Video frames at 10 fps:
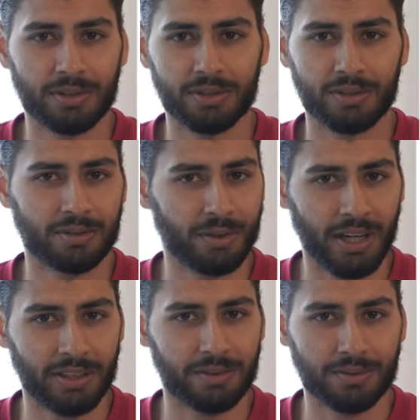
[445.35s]
which is a
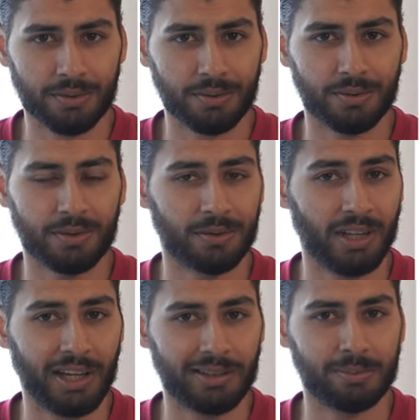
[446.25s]
tried and true and
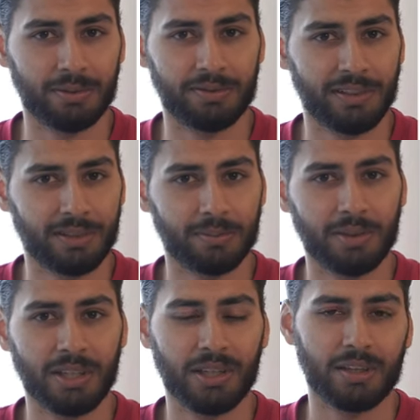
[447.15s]
reliable film
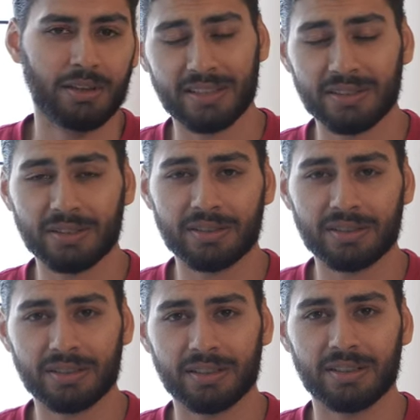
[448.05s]
as you can
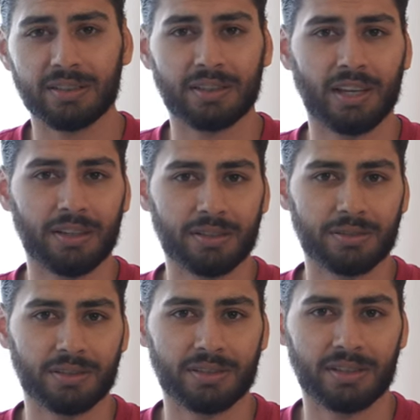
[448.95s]
see, the
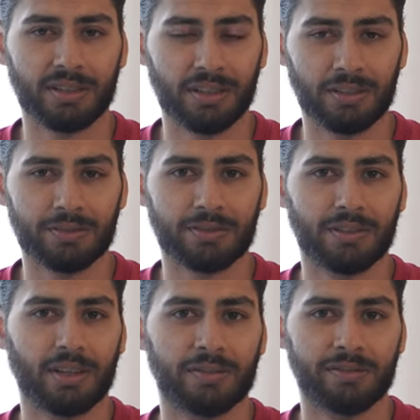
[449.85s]
characteristic curves
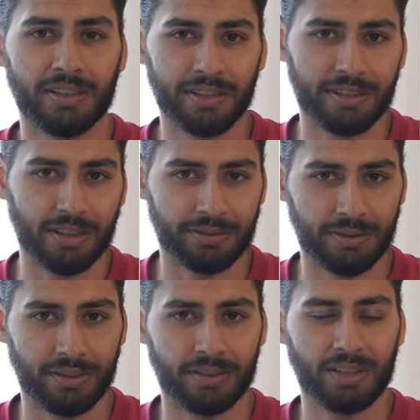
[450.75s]
are very
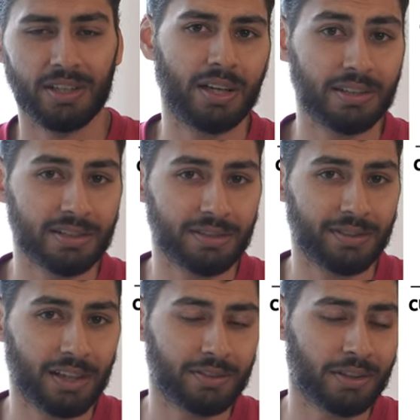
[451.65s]
different.
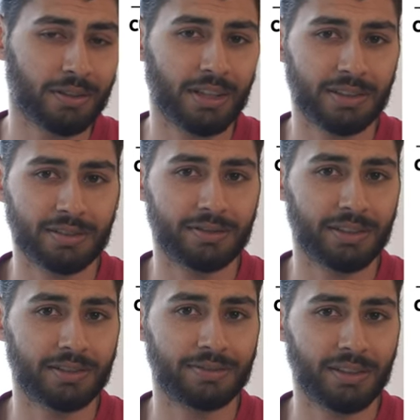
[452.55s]
NC500 has a
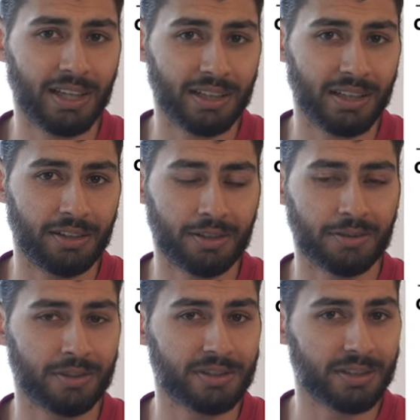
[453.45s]
very flat
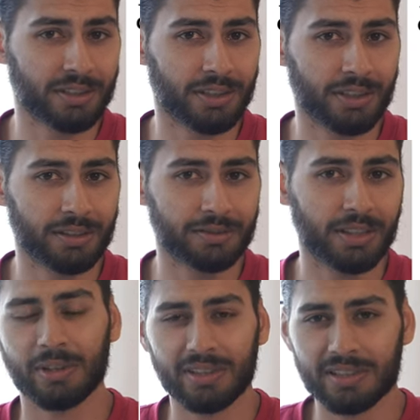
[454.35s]
characteristic curve.
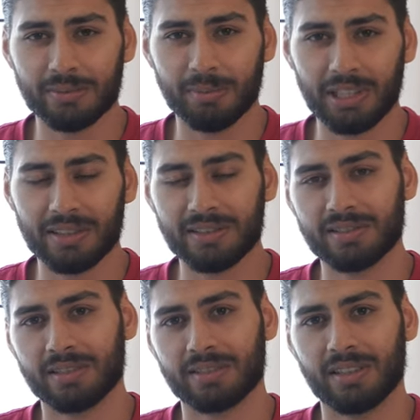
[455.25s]
What this
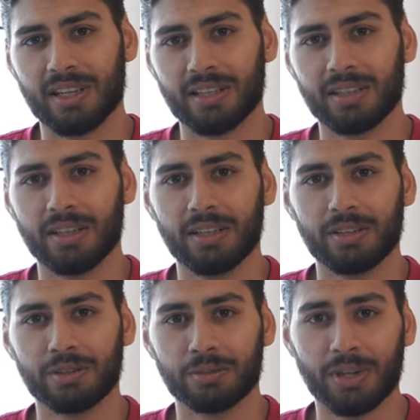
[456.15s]
means is that
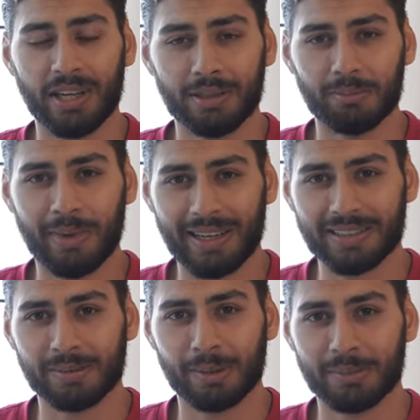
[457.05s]
you hit
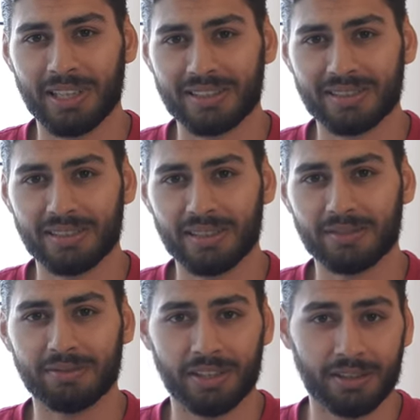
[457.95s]
maximum density
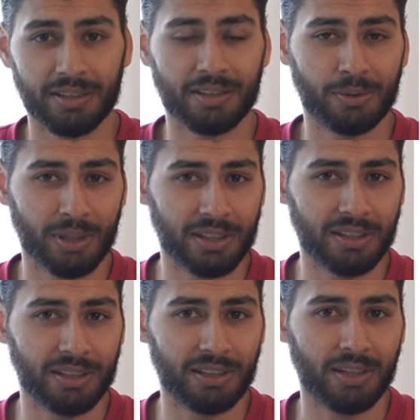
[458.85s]
very
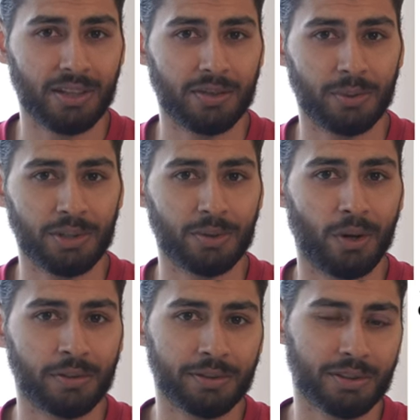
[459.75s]
quickly when you
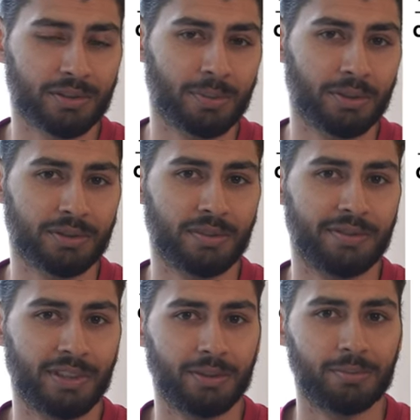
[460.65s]
overexpose the
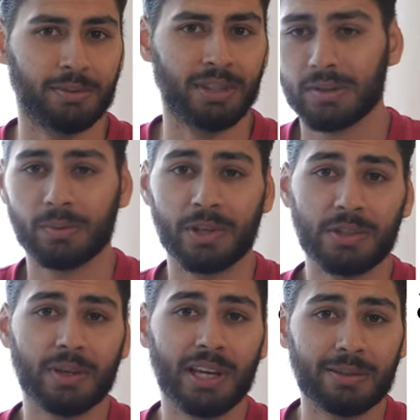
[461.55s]
film. When
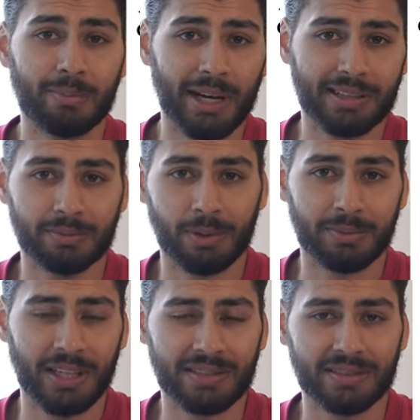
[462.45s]
you hit maximum
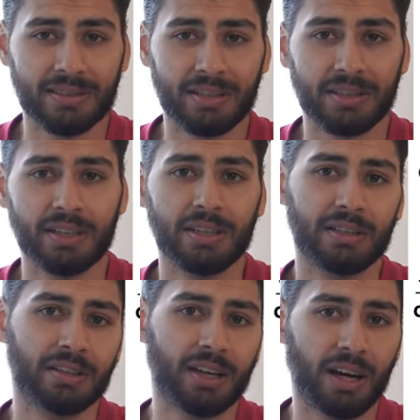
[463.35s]
density,
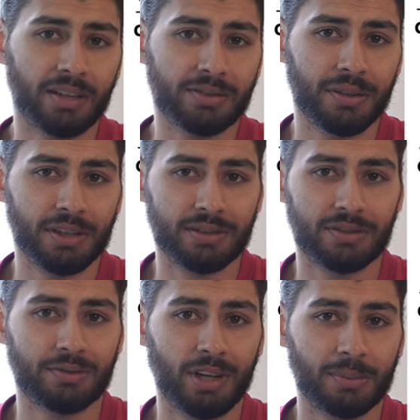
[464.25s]
the
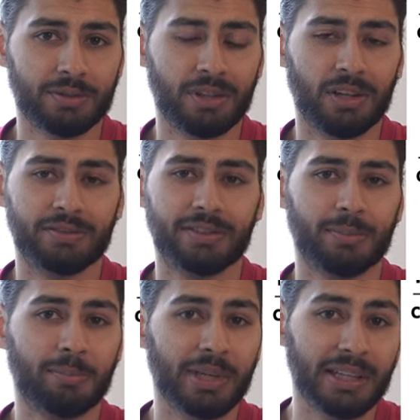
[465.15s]
contrast drops off
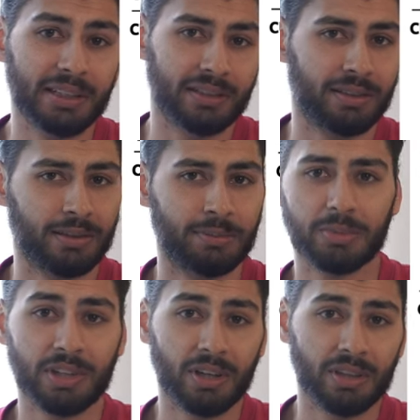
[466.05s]
immediately
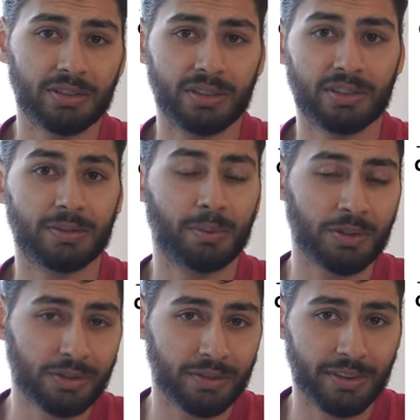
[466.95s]
because
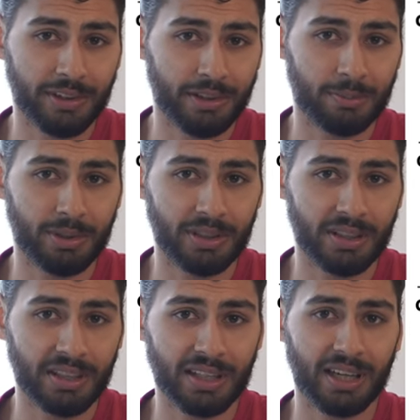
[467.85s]
exposure
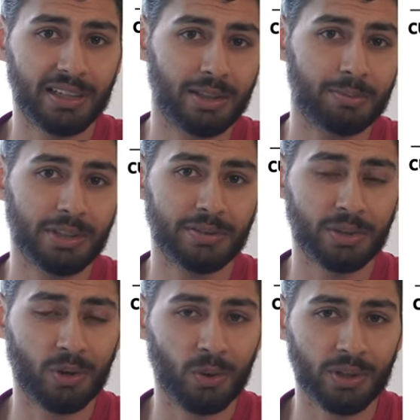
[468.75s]
variability cannot be
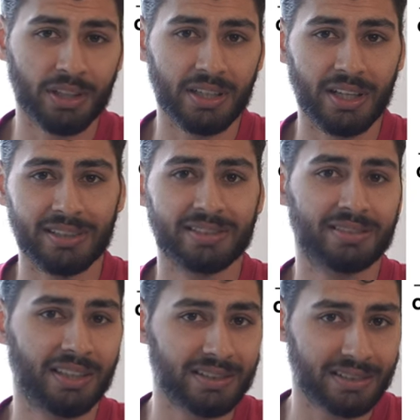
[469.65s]
recorded as
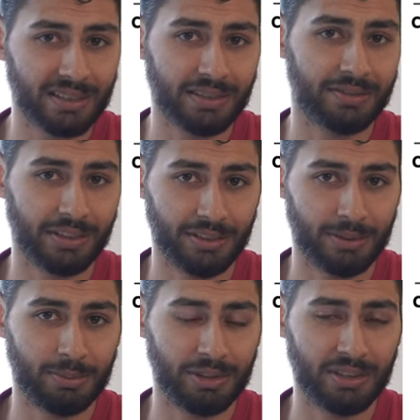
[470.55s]
density
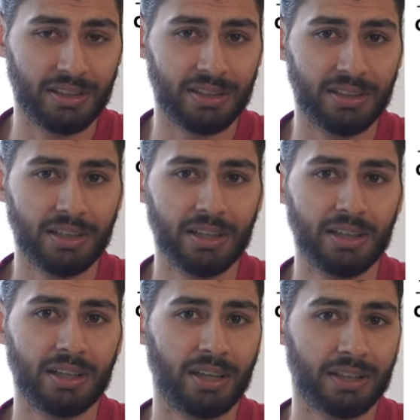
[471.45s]
variability
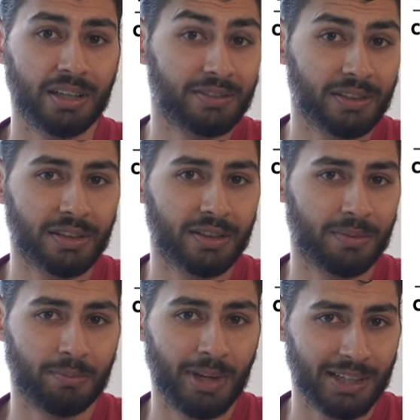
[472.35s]
uh, given
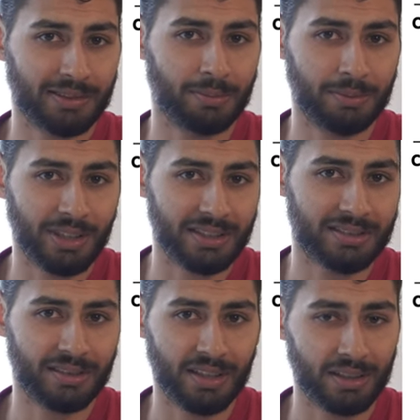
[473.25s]
maximum
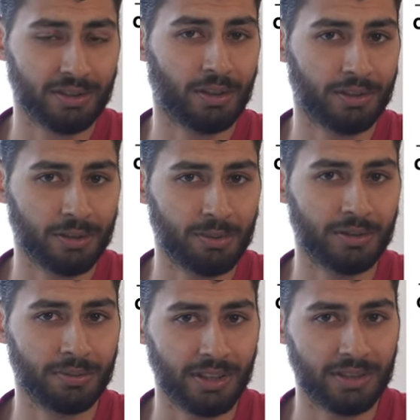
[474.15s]
density has already
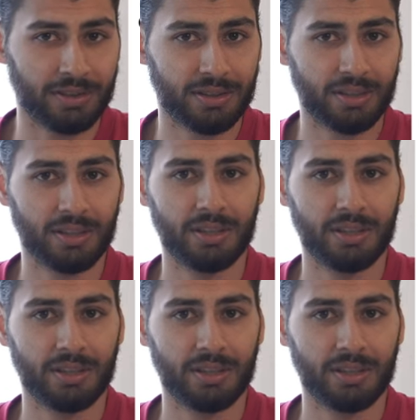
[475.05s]
been reached